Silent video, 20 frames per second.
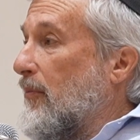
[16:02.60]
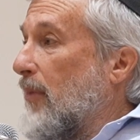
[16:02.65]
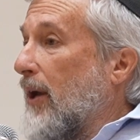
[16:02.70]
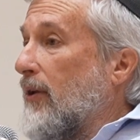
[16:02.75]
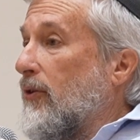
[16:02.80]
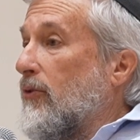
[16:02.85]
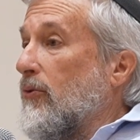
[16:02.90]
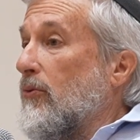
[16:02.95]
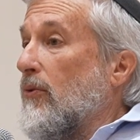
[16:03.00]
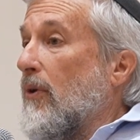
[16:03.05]

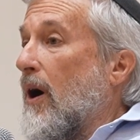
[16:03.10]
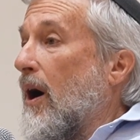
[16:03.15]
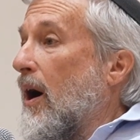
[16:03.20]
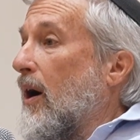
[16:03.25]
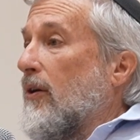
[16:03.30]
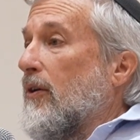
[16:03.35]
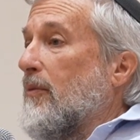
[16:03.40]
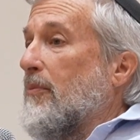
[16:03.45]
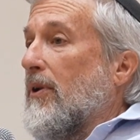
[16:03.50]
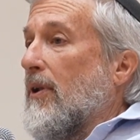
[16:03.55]
might do
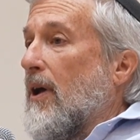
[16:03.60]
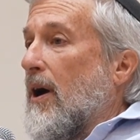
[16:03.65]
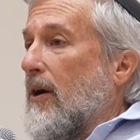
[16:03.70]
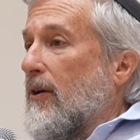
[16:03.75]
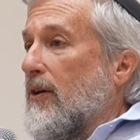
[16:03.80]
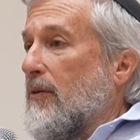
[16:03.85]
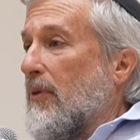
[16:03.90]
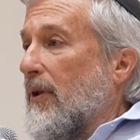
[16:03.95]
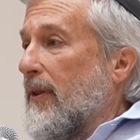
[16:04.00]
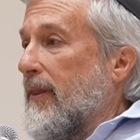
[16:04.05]
horrible,
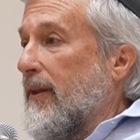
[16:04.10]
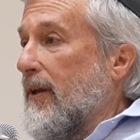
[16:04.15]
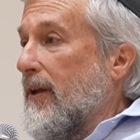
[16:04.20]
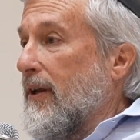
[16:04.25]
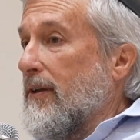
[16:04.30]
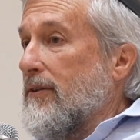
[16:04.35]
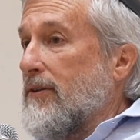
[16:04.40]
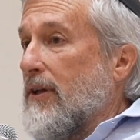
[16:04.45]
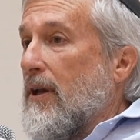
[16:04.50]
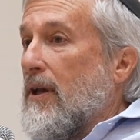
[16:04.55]
horrible
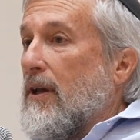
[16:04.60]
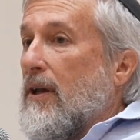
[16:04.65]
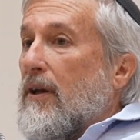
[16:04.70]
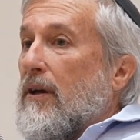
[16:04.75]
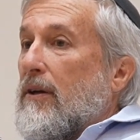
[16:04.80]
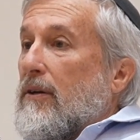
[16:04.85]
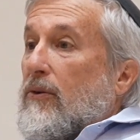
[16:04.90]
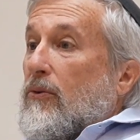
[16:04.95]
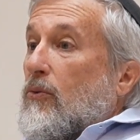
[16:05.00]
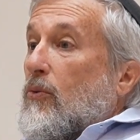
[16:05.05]
things.
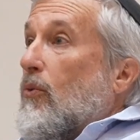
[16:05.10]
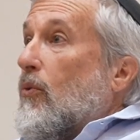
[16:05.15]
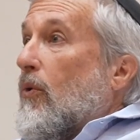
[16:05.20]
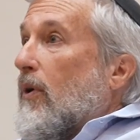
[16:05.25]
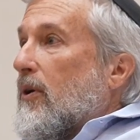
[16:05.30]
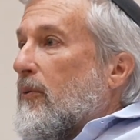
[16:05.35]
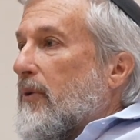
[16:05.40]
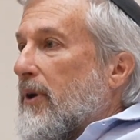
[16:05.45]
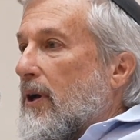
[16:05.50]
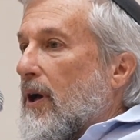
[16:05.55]

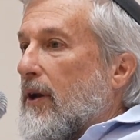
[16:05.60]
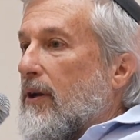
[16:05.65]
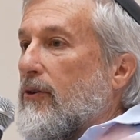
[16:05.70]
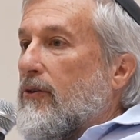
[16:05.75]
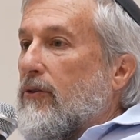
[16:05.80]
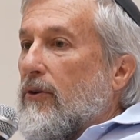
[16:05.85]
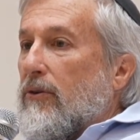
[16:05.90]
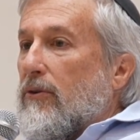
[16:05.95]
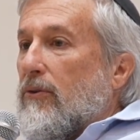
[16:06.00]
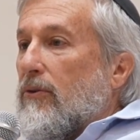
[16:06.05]
What are we going to
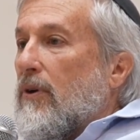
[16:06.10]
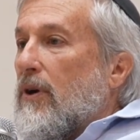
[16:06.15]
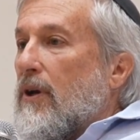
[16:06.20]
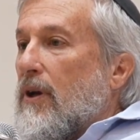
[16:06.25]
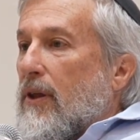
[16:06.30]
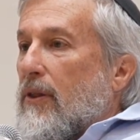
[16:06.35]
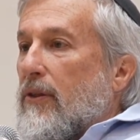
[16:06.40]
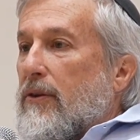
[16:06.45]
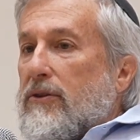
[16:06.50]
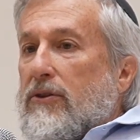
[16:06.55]

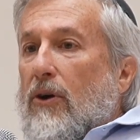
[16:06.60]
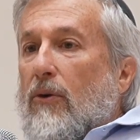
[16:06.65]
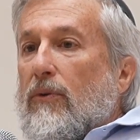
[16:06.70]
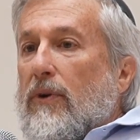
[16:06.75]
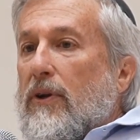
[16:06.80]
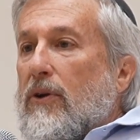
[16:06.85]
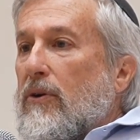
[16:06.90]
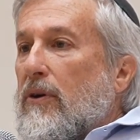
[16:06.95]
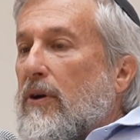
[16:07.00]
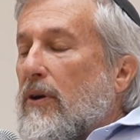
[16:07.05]
do? There's
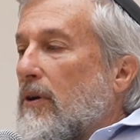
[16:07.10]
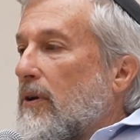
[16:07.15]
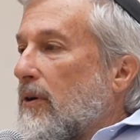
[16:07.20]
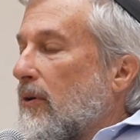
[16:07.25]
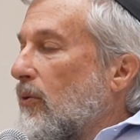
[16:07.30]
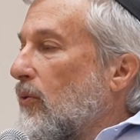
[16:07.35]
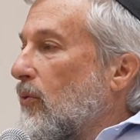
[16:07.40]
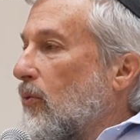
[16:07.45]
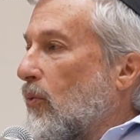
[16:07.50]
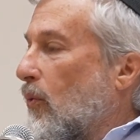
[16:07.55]
only
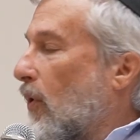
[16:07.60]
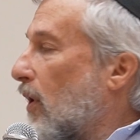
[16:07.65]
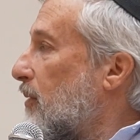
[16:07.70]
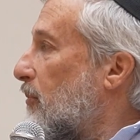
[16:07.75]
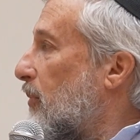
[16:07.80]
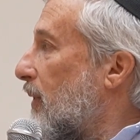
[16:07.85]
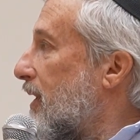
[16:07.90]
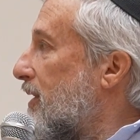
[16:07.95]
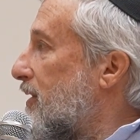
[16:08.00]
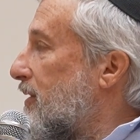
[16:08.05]
one
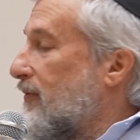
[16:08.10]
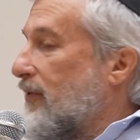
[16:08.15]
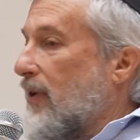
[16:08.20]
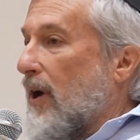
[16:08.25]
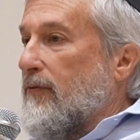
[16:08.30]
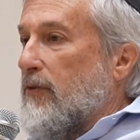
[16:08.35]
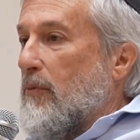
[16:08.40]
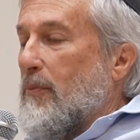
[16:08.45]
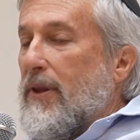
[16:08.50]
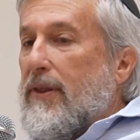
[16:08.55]
branch of
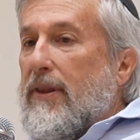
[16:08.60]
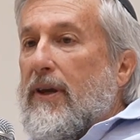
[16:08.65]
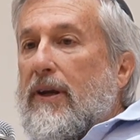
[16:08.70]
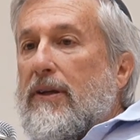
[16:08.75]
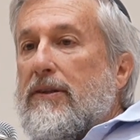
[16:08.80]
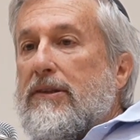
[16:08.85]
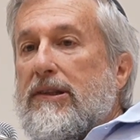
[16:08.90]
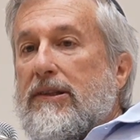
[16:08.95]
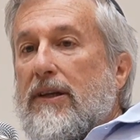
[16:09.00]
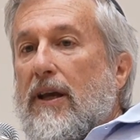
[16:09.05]
government that
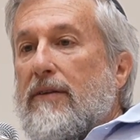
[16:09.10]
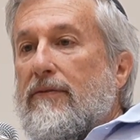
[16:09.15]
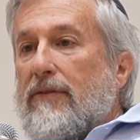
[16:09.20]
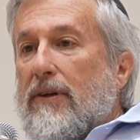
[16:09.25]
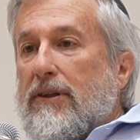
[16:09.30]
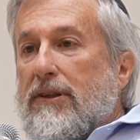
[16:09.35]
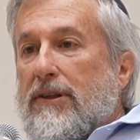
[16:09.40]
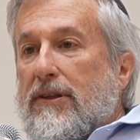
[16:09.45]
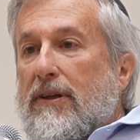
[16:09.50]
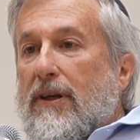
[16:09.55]
can save
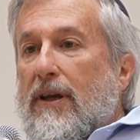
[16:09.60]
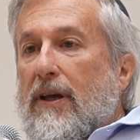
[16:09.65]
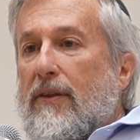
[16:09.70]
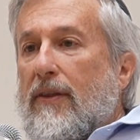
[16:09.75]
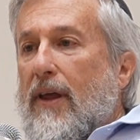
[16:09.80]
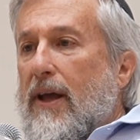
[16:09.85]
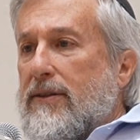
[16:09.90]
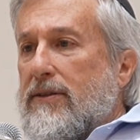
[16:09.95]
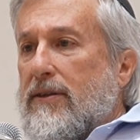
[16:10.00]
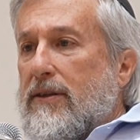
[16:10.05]
us,
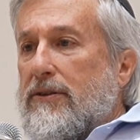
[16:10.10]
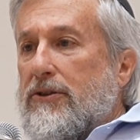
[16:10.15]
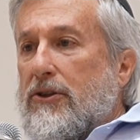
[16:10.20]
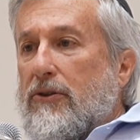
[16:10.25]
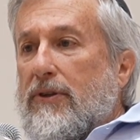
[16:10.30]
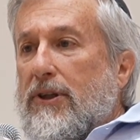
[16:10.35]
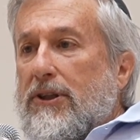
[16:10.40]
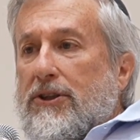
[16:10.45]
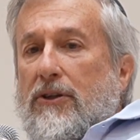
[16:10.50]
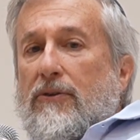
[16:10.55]
and that's the
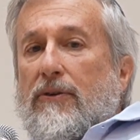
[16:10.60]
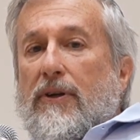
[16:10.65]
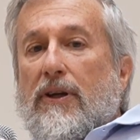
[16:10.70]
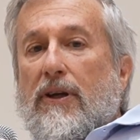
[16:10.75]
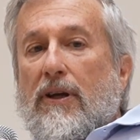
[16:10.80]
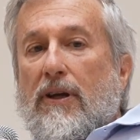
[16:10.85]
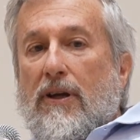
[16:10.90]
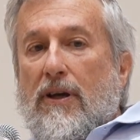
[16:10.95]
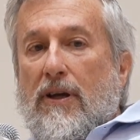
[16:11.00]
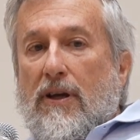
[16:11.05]

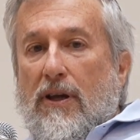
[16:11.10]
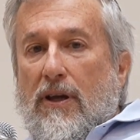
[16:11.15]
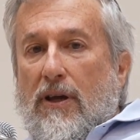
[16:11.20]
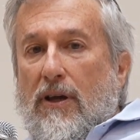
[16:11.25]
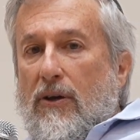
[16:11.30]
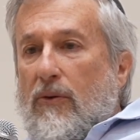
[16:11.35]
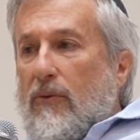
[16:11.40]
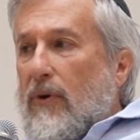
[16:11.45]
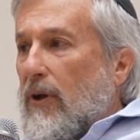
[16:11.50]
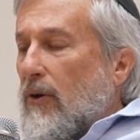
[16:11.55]
judiciary.
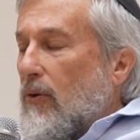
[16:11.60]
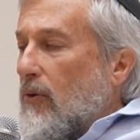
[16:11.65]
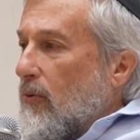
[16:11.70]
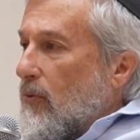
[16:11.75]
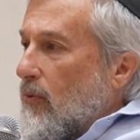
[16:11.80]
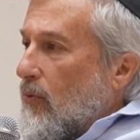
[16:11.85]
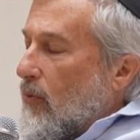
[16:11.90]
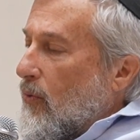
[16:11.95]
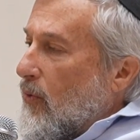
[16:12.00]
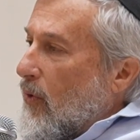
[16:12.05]

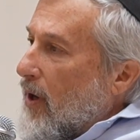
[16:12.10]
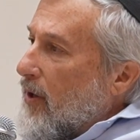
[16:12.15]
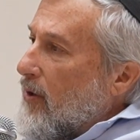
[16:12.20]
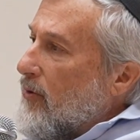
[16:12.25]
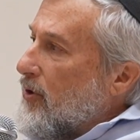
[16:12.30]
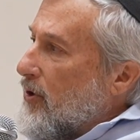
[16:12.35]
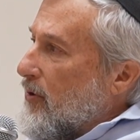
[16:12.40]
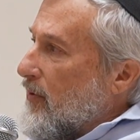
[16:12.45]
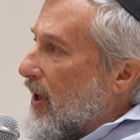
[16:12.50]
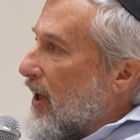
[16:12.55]
Well, why
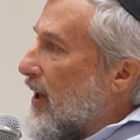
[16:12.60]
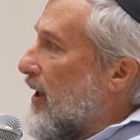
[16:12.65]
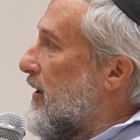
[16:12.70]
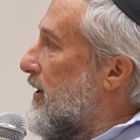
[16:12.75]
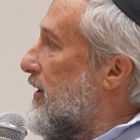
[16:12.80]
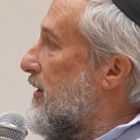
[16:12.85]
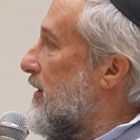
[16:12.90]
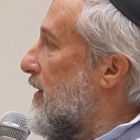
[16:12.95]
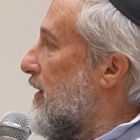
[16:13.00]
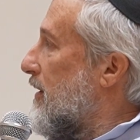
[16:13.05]
don't you
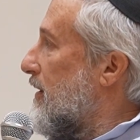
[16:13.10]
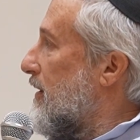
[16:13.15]
ask